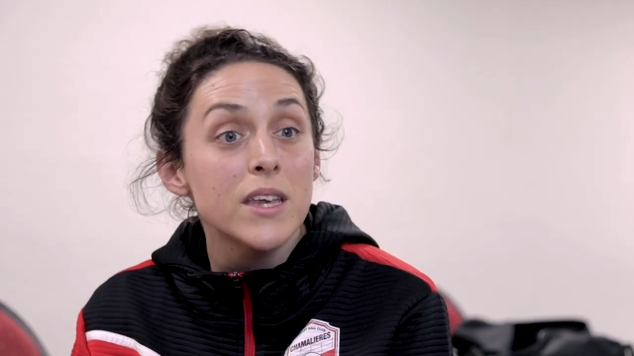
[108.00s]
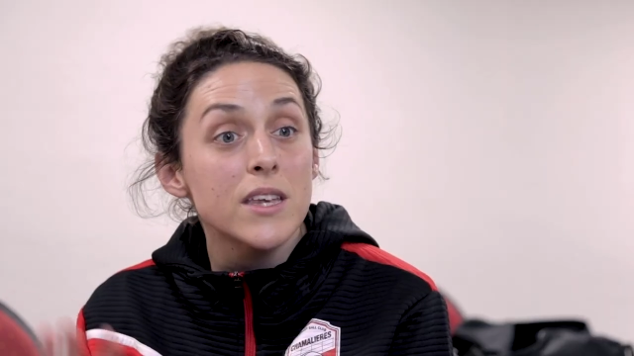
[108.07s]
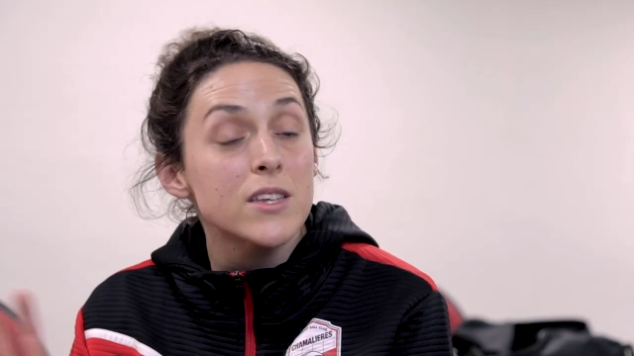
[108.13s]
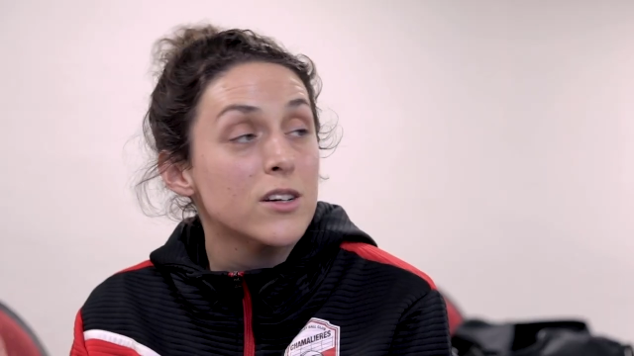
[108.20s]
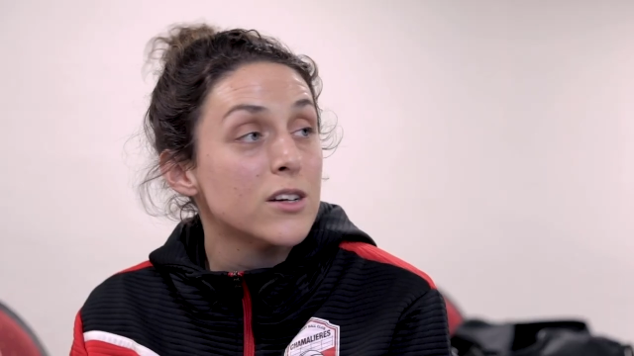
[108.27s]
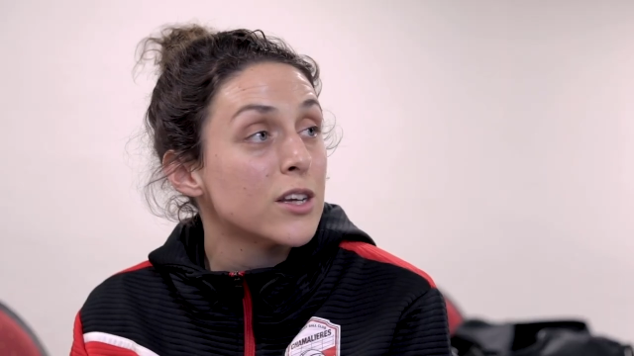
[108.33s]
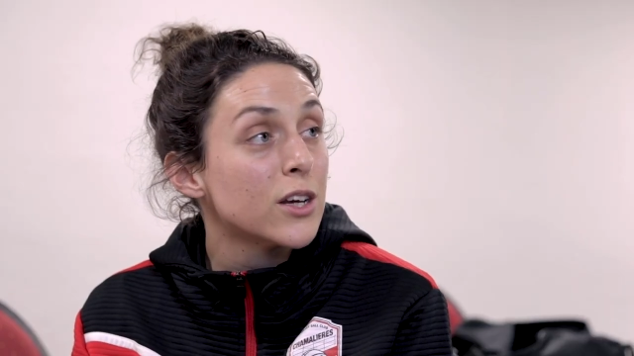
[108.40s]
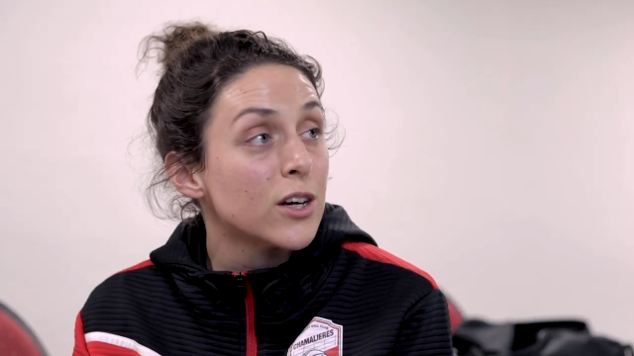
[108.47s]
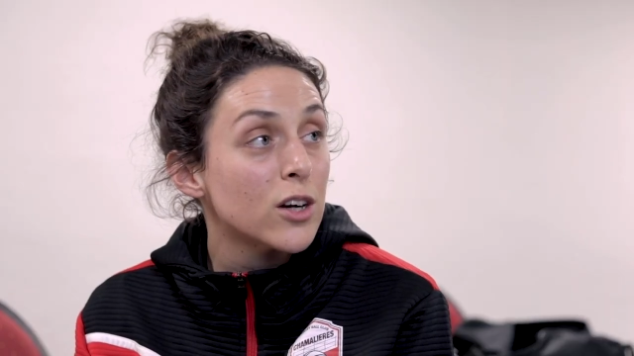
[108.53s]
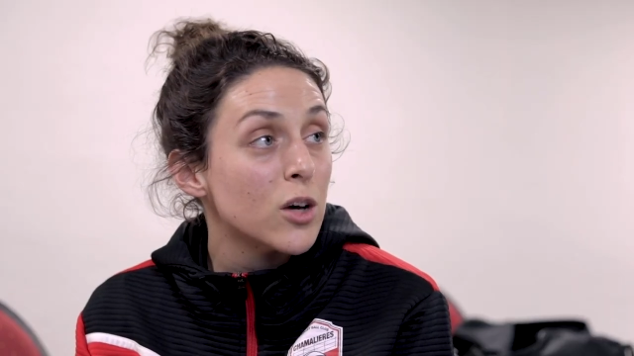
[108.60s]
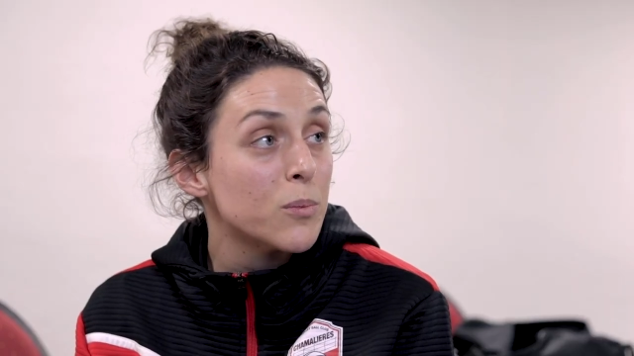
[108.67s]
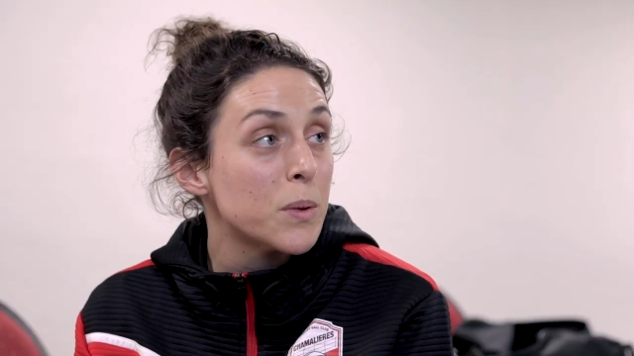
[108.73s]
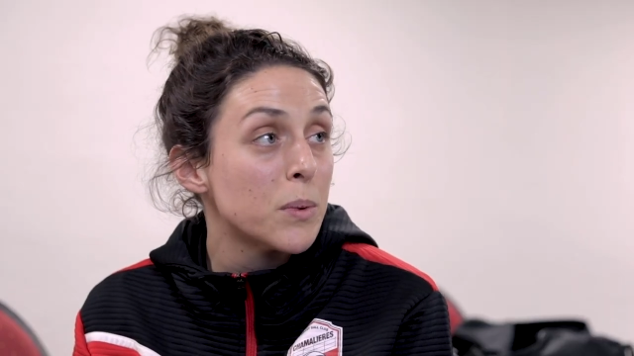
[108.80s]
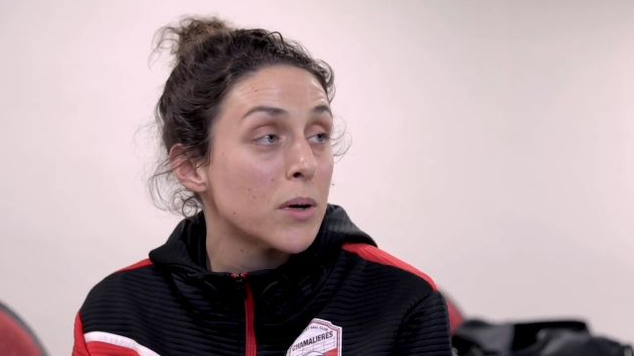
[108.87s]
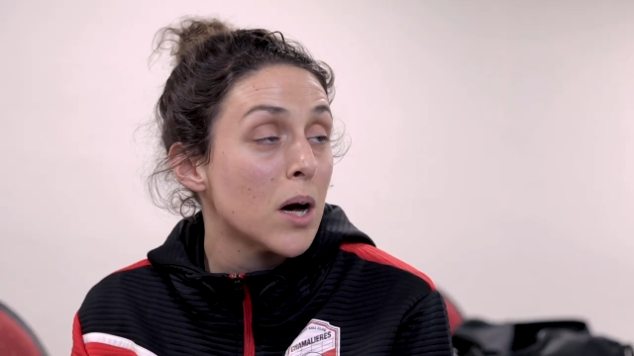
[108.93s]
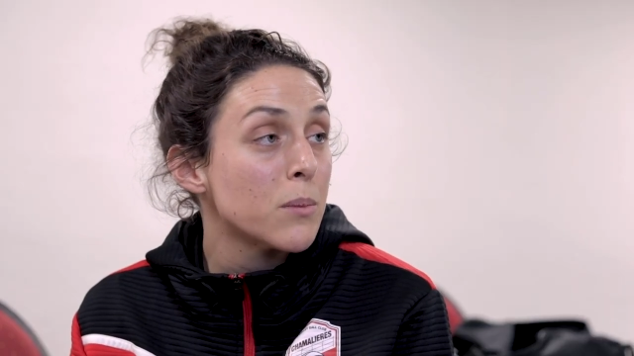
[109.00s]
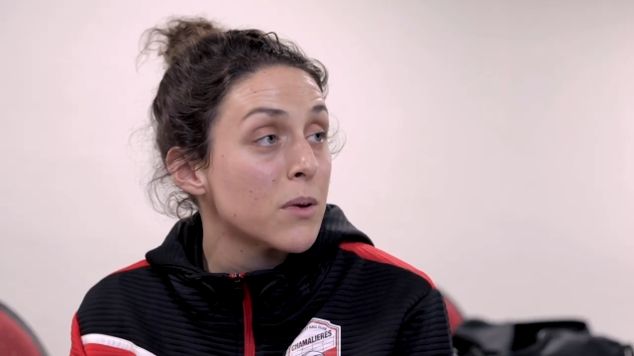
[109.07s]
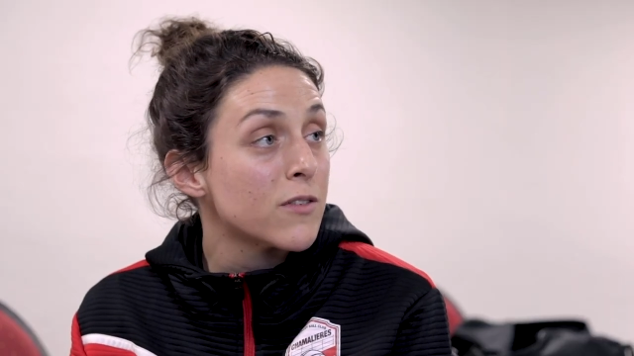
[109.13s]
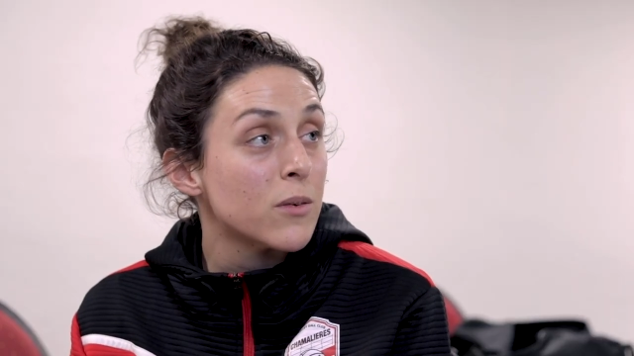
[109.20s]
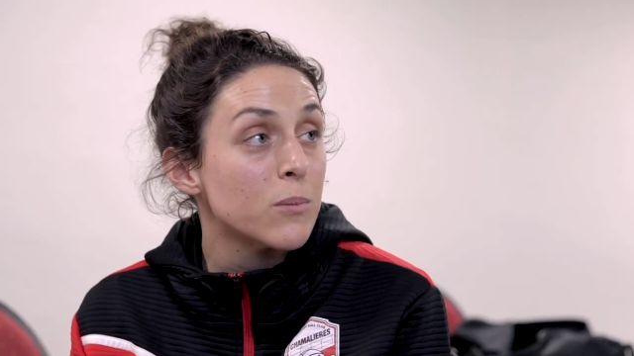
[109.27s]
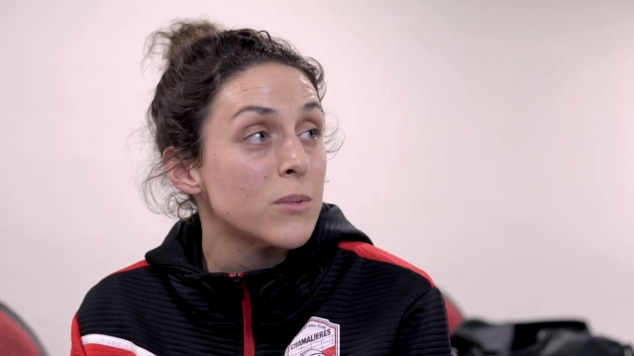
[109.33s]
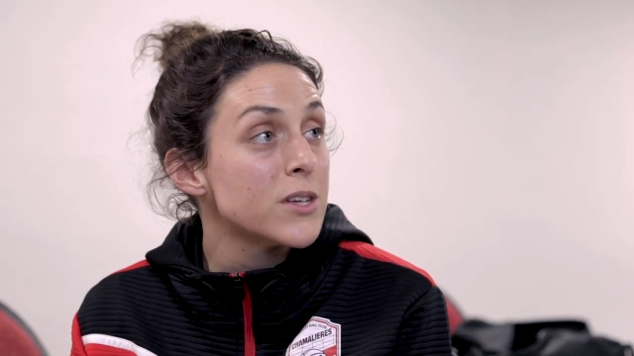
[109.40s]
Eastern Europe, people
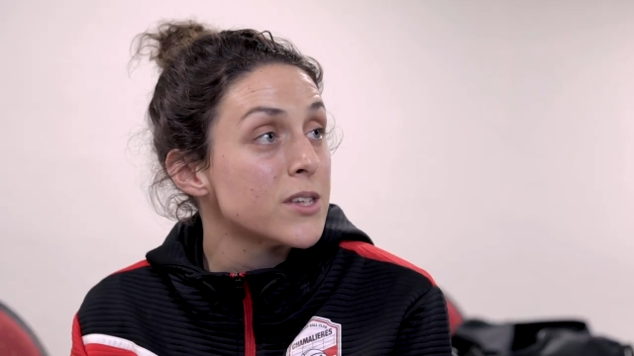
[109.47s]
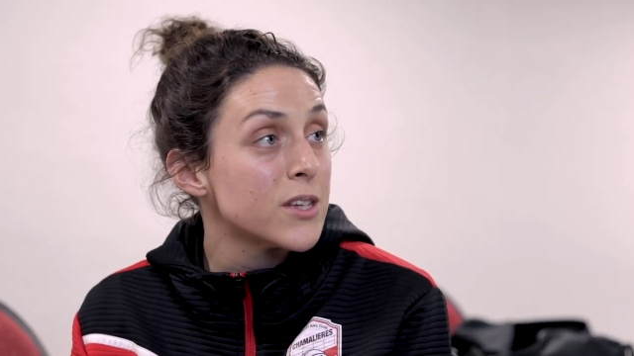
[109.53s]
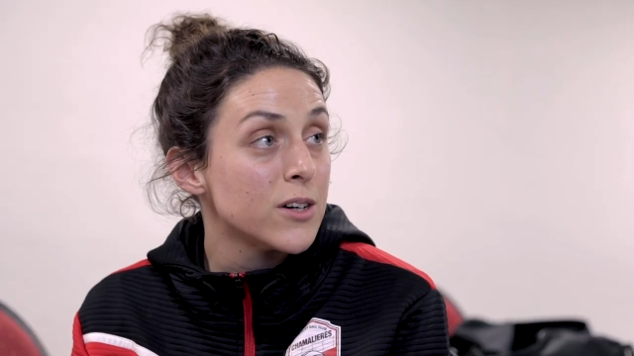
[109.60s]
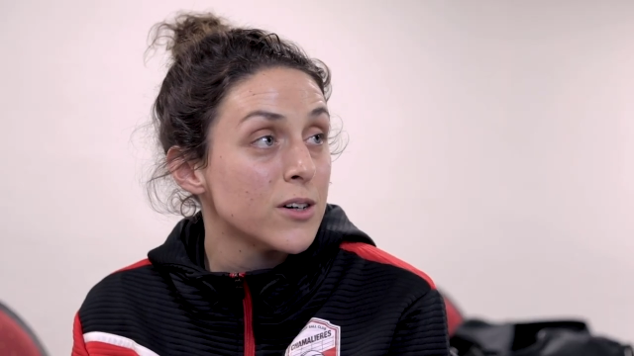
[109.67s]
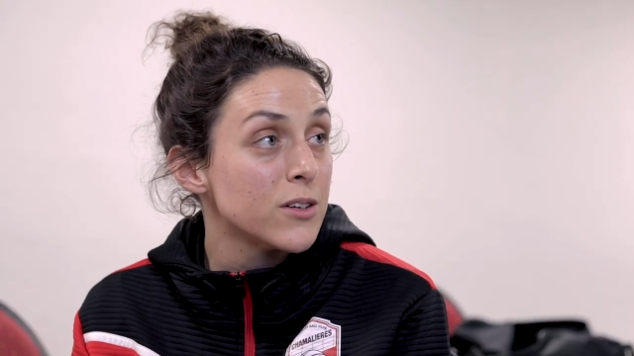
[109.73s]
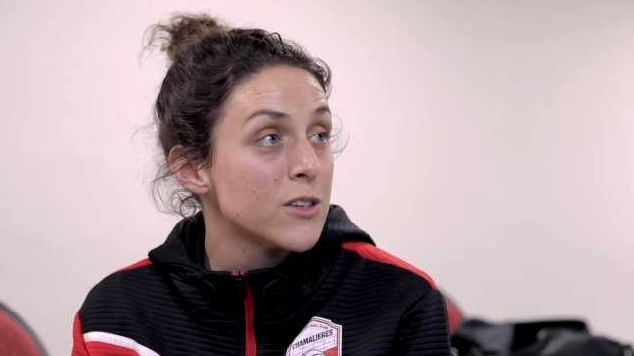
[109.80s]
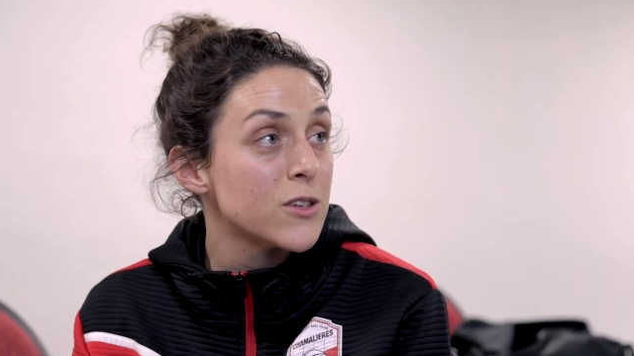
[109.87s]
coming from Brazil,